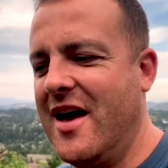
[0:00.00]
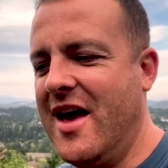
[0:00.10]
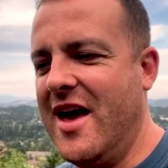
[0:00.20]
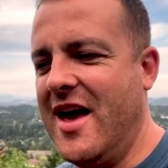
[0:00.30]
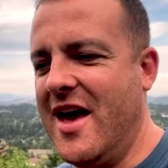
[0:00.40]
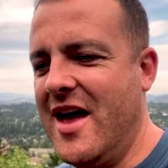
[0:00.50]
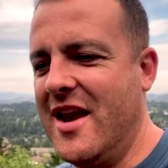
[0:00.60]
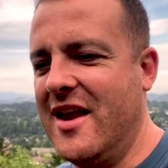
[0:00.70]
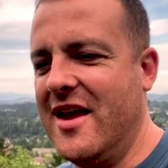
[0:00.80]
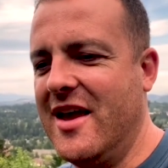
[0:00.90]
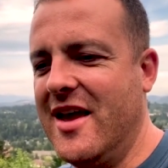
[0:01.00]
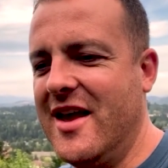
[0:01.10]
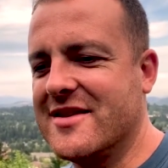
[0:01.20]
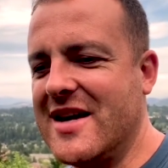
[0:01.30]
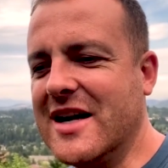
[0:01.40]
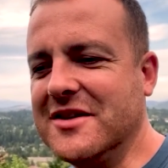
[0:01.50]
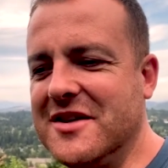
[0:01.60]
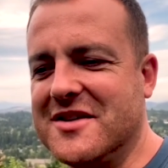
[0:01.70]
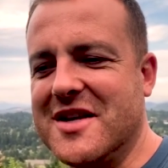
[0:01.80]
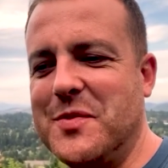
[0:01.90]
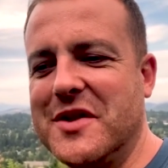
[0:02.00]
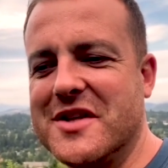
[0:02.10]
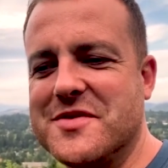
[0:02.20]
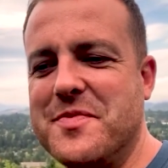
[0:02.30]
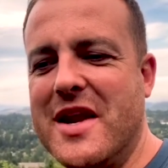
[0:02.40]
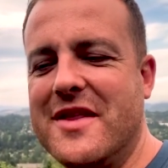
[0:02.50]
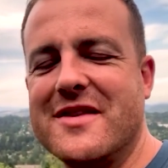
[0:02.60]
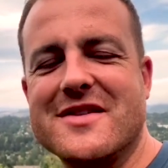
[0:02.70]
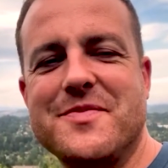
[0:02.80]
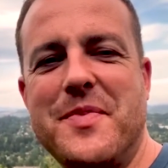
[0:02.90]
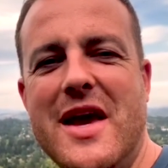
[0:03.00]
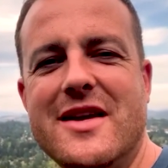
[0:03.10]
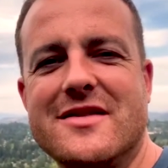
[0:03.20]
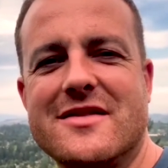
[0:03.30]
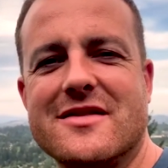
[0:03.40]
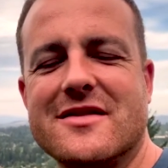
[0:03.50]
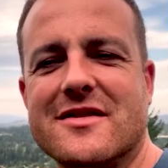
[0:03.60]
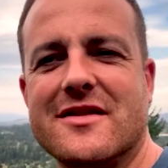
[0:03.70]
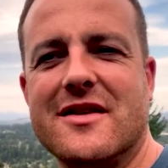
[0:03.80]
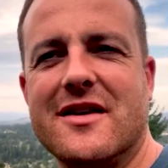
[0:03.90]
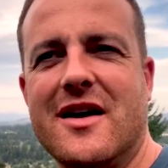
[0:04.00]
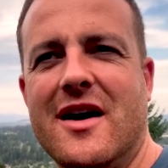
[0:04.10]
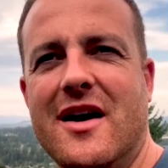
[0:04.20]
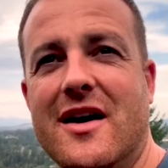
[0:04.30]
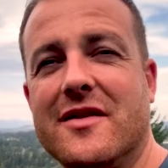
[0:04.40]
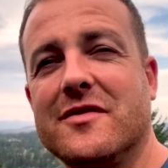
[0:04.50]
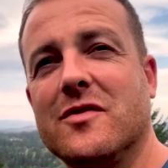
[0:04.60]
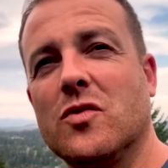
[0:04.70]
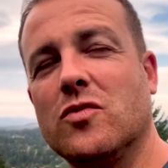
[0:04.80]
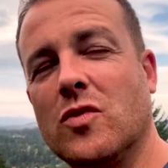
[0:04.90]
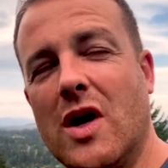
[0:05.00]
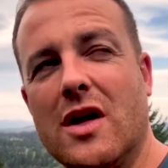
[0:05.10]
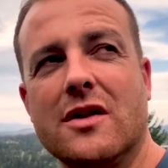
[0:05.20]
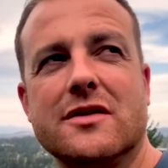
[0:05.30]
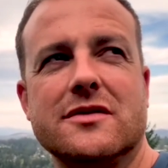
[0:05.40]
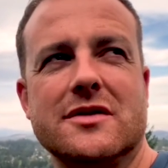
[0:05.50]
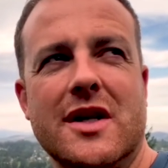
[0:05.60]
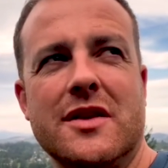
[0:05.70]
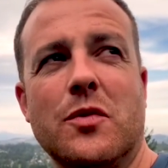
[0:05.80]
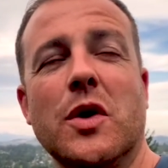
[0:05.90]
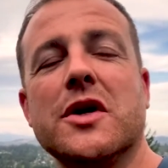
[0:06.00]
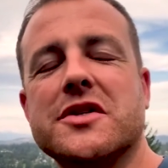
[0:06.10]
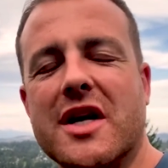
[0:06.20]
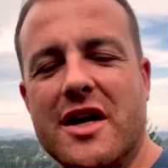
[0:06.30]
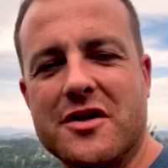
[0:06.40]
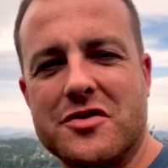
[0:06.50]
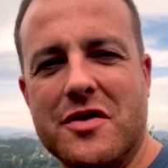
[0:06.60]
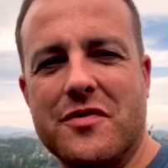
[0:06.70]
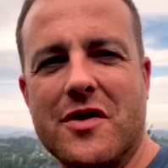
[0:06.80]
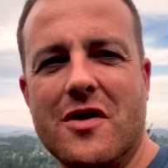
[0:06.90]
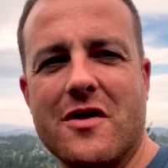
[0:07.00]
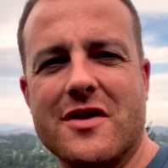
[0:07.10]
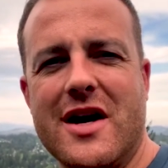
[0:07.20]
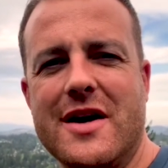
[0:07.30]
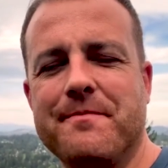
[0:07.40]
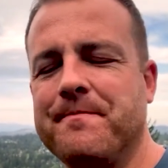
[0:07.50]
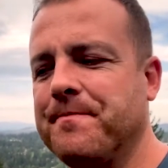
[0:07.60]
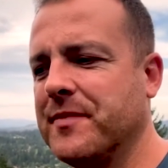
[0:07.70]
And it's actually someone that's been in the space, in the real estate industry for a long time.